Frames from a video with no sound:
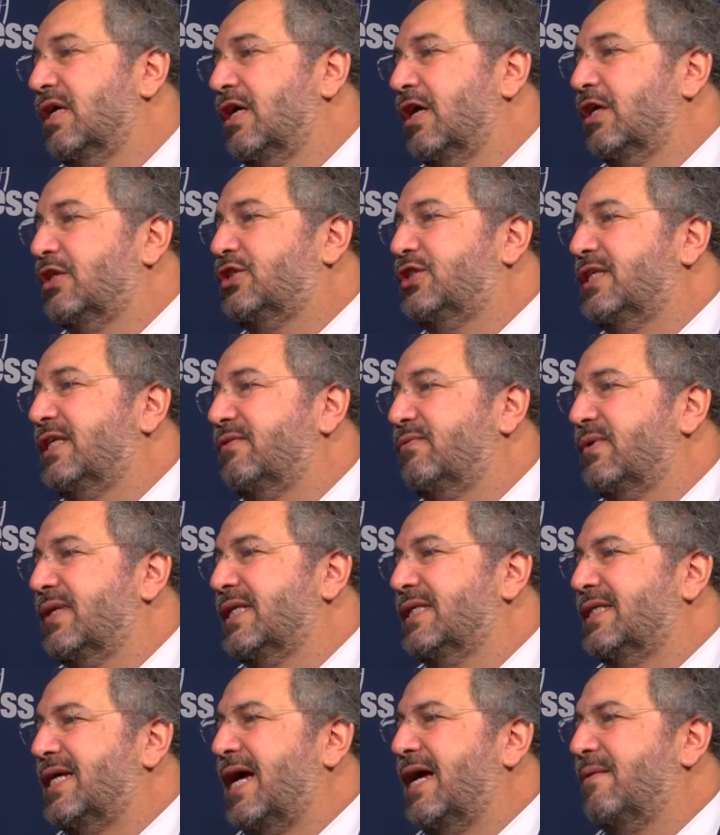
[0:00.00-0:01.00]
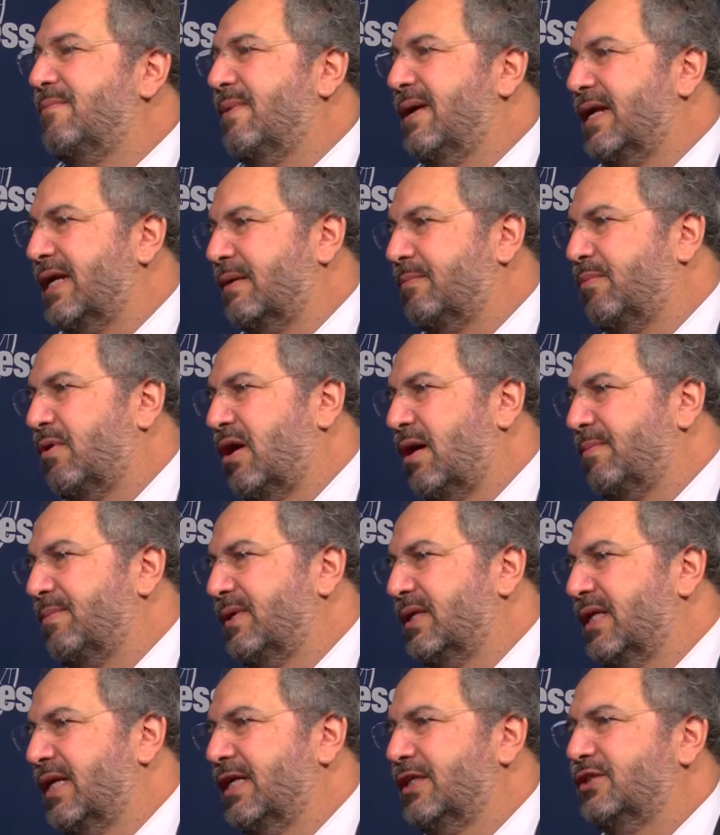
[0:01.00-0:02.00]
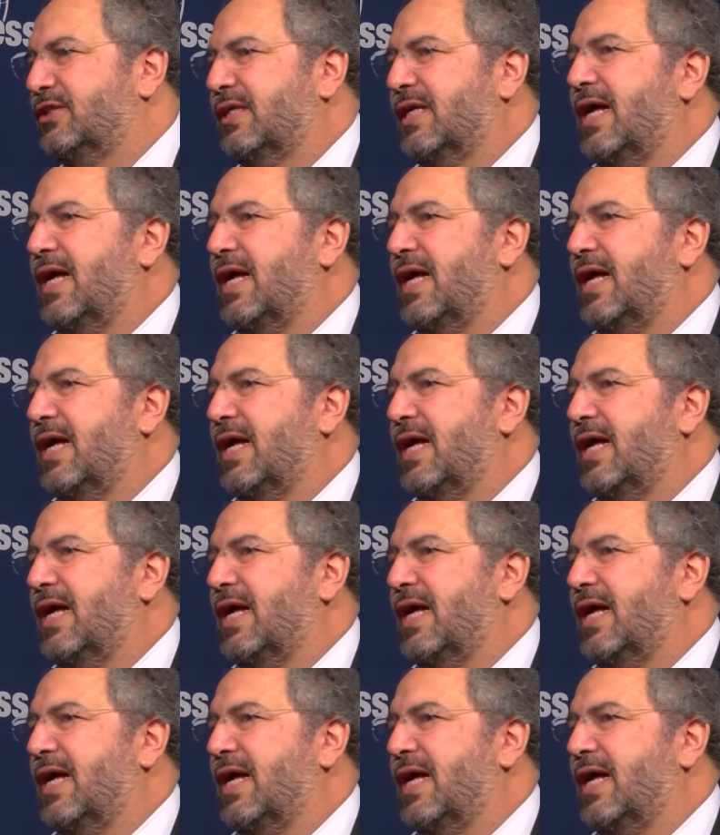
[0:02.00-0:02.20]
achieve with a diabetic population.